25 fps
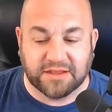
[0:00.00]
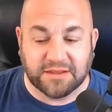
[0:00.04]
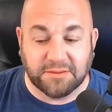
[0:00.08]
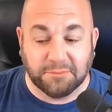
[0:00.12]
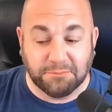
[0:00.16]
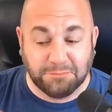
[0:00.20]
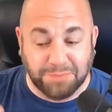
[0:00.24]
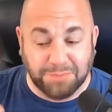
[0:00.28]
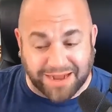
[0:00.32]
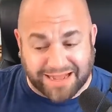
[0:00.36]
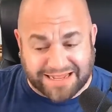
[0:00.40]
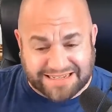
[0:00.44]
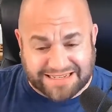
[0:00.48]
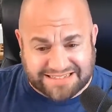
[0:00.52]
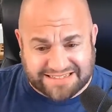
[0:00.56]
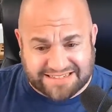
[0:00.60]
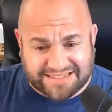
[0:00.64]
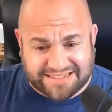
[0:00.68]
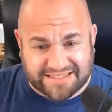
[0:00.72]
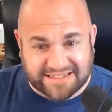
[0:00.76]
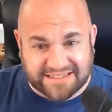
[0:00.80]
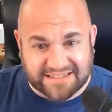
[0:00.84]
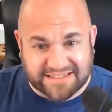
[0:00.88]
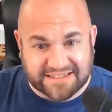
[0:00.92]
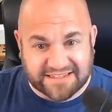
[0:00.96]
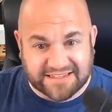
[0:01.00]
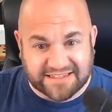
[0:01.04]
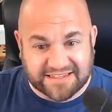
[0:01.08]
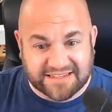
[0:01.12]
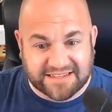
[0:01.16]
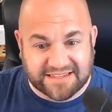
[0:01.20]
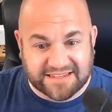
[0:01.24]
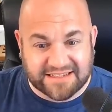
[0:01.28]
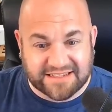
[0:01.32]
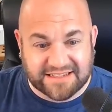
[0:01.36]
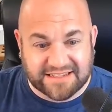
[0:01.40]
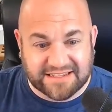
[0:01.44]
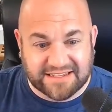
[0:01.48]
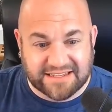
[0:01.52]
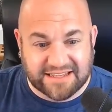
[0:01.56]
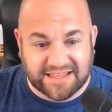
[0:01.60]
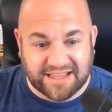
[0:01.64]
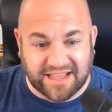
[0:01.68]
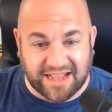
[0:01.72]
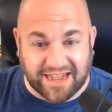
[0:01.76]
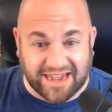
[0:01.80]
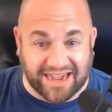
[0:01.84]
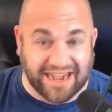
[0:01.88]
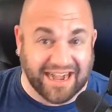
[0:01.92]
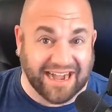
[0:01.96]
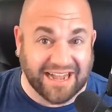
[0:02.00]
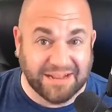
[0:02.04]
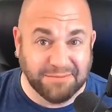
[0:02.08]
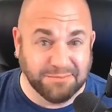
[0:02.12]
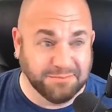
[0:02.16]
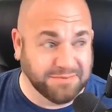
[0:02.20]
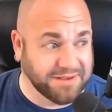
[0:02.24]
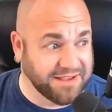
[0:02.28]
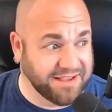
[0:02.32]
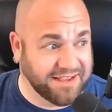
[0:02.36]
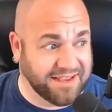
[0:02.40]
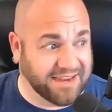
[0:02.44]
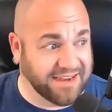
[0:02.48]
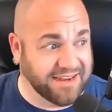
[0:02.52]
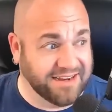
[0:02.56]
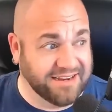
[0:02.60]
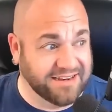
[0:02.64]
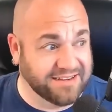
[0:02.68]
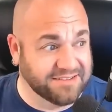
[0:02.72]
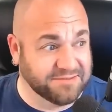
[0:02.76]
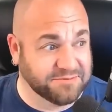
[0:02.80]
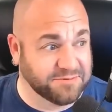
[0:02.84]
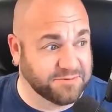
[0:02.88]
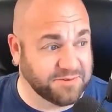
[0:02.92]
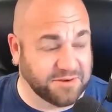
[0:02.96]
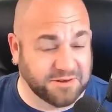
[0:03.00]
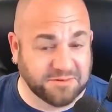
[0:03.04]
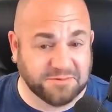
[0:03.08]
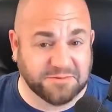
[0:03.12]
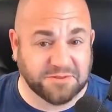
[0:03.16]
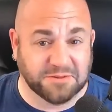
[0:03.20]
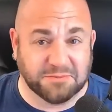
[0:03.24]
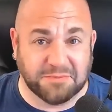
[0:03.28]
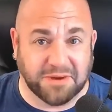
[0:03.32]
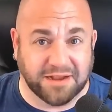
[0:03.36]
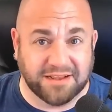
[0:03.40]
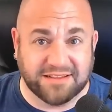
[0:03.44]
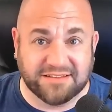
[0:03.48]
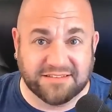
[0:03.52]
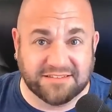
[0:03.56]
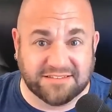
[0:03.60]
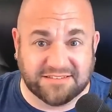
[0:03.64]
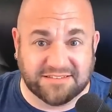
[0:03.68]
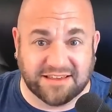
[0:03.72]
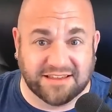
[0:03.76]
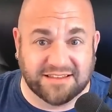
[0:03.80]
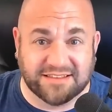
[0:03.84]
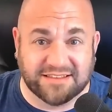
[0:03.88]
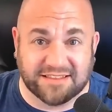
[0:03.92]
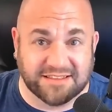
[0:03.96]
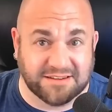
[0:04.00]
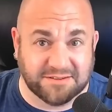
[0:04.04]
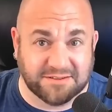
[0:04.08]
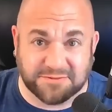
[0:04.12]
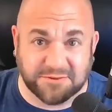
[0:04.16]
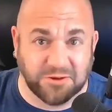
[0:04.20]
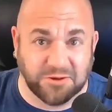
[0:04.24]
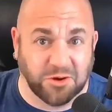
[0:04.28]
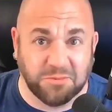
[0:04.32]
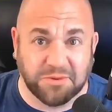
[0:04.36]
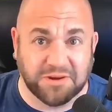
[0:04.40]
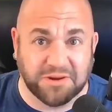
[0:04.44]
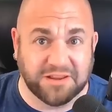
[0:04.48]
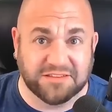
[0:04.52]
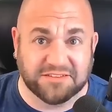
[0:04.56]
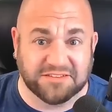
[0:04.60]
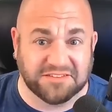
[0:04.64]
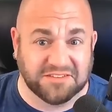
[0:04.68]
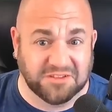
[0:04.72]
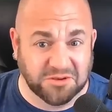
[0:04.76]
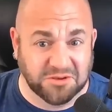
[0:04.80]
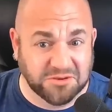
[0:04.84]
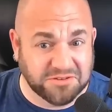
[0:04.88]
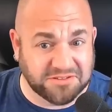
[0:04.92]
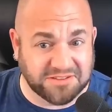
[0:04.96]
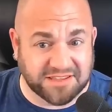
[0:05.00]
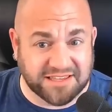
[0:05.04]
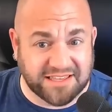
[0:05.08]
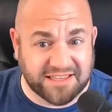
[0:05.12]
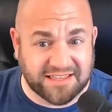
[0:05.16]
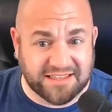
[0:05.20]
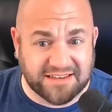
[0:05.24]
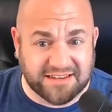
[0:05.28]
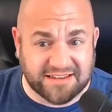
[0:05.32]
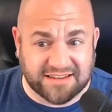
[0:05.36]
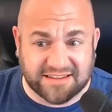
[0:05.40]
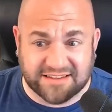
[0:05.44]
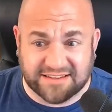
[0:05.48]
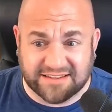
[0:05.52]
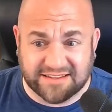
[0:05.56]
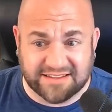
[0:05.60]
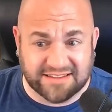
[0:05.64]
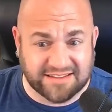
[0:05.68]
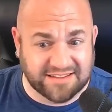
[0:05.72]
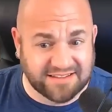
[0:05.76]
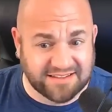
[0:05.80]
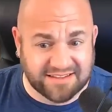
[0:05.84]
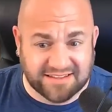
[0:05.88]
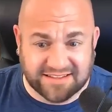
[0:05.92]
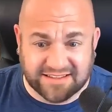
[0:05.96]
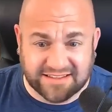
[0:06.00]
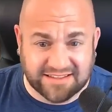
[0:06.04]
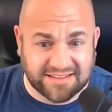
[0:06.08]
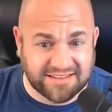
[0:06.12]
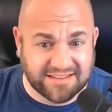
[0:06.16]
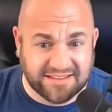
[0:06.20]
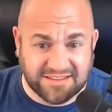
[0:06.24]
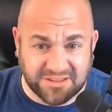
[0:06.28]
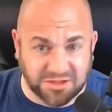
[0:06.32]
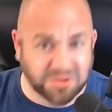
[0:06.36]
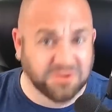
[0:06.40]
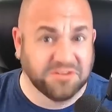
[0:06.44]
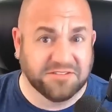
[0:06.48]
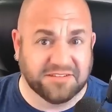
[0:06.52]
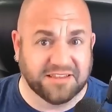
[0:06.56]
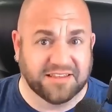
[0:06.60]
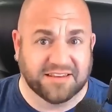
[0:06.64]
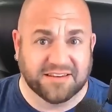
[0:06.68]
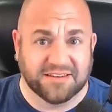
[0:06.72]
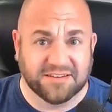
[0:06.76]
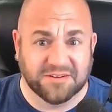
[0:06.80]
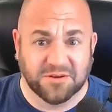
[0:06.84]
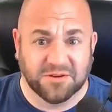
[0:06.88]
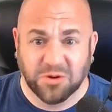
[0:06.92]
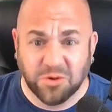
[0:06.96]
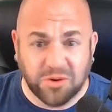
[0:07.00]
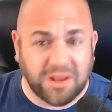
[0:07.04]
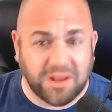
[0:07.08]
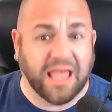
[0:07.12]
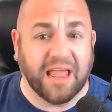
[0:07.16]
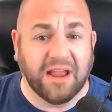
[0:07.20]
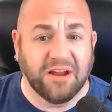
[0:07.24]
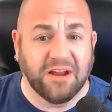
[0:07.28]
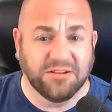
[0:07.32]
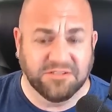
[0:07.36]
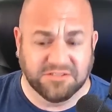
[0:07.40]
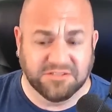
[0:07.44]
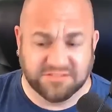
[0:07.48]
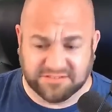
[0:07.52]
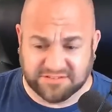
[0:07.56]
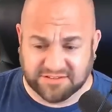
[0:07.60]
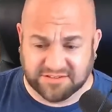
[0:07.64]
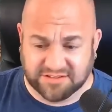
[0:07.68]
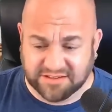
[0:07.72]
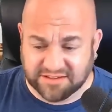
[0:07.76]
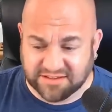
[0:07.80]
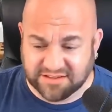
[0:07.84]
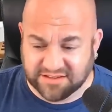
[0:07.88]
but I'm kind of of the mindset that if nobody's using it, use it. Who cares?